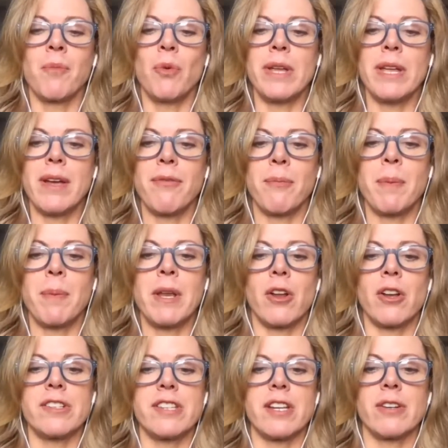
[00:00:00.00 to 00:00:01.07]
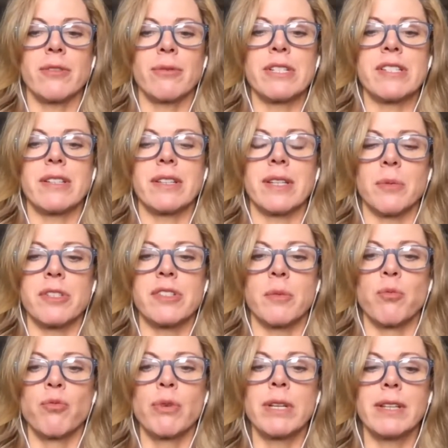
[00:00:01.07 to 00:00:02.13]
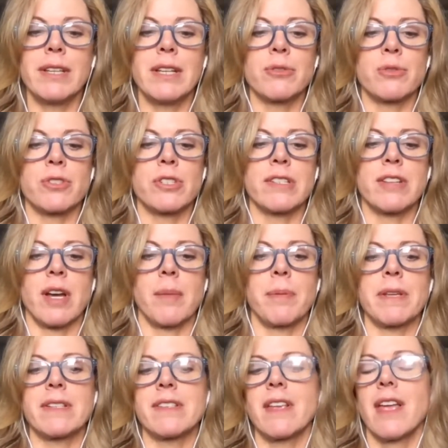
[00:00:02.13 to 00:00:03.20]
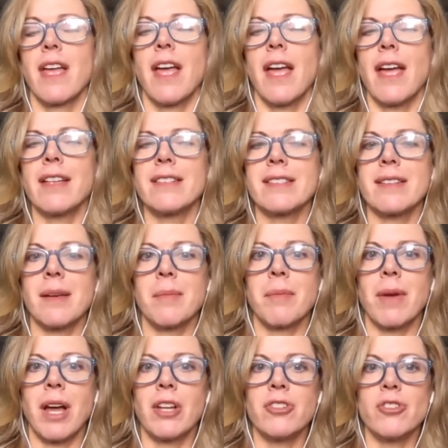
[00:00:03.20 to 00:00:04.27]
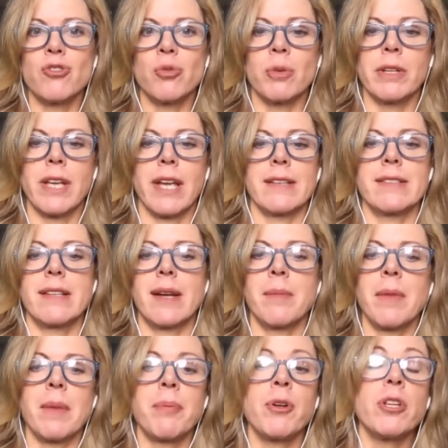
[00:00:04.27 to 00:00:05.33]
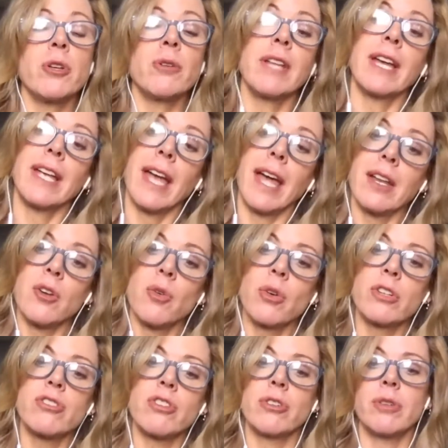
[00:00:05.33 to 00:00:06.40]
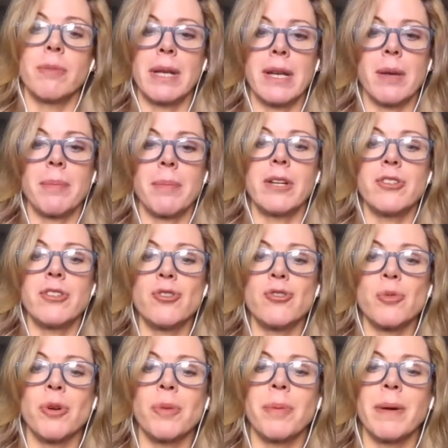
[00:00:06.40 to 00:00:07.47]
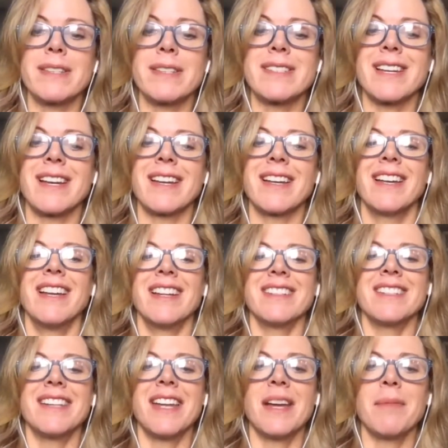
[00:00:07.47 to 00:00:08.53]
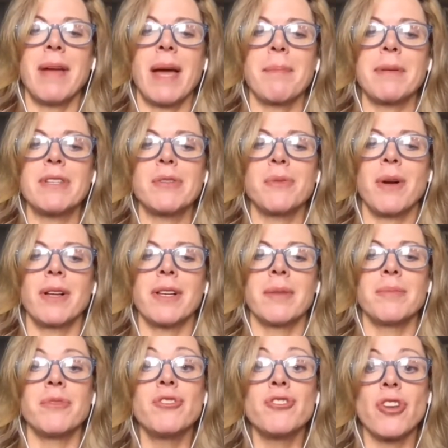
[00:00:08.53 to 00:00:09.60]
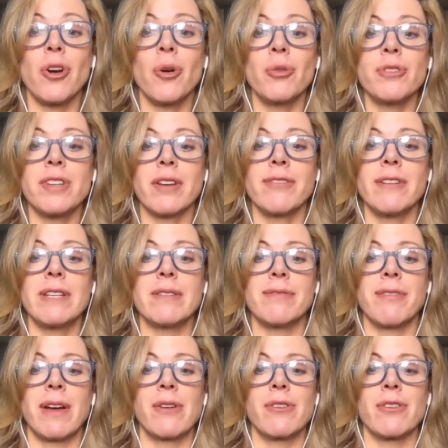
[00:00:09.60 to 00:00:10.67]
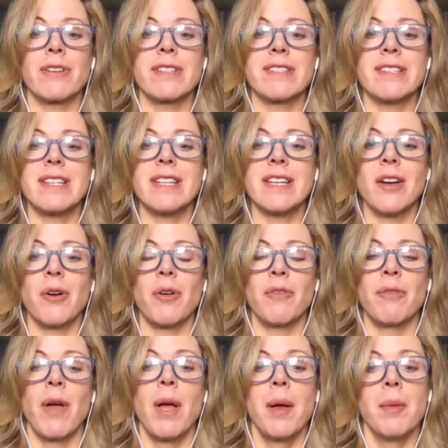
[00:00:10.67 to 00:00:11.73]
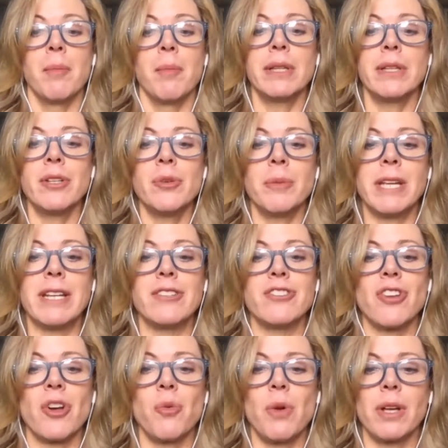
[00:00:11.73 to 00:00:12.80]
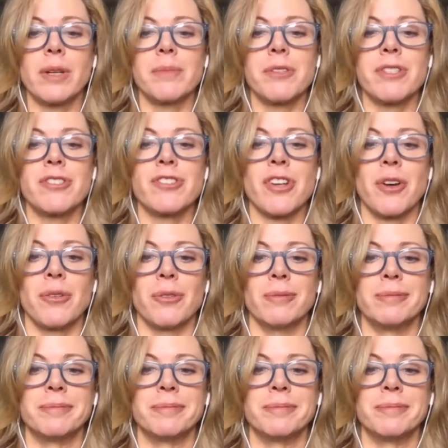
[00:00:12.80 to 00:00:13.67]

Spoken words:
we have been on a tear recently with some really interesting topics and some unusual guests. And I'm not putting you in that category, Joe. You may not be unusual, but today I'm happy to welcome Joe Duffy, the founder and CEO of Pulumi. Joe, welcome to the show.